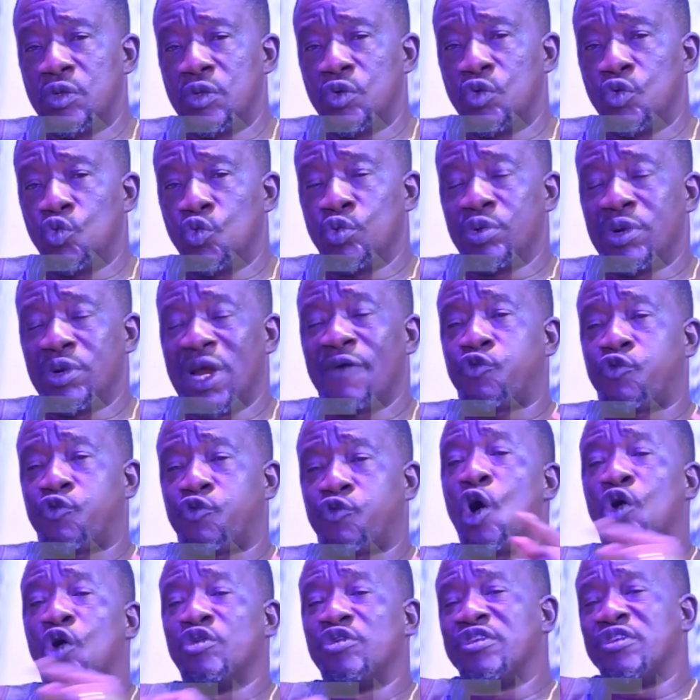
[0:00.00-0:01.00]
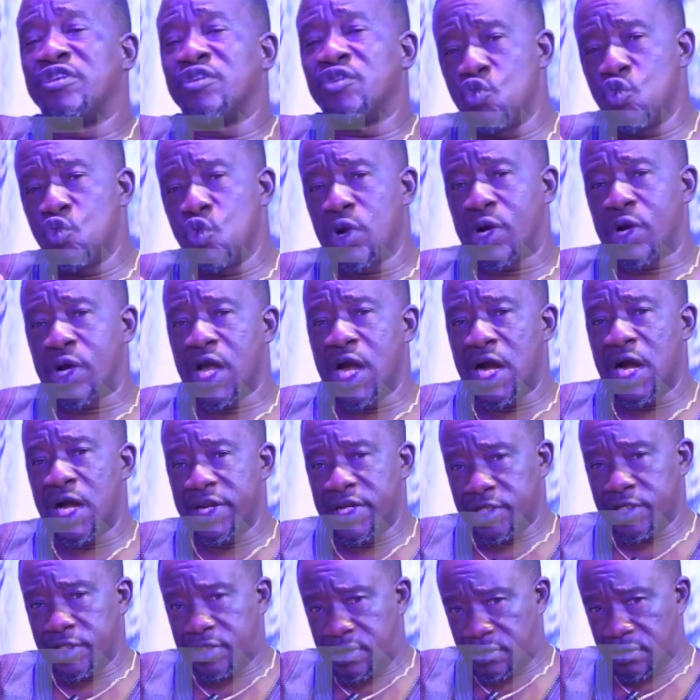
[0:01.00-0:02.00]
would have called Wike and
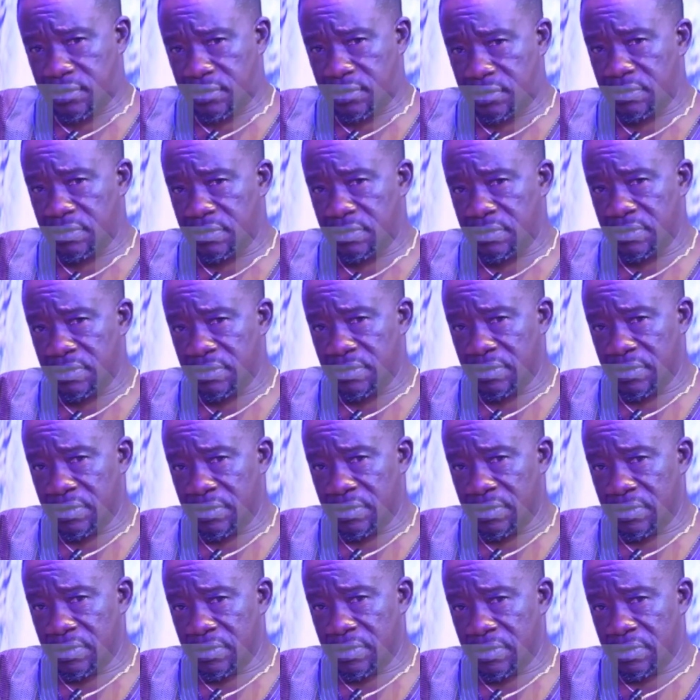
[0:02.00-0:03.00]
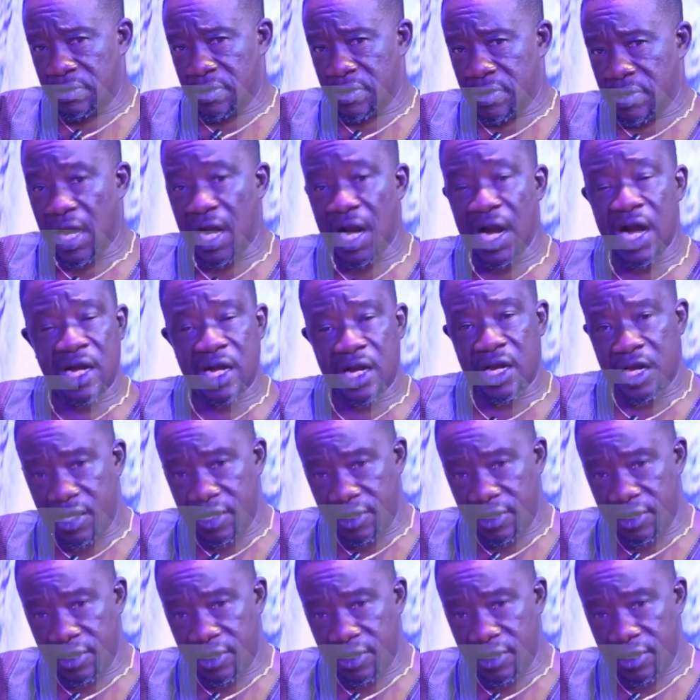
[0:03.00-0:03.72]
his gang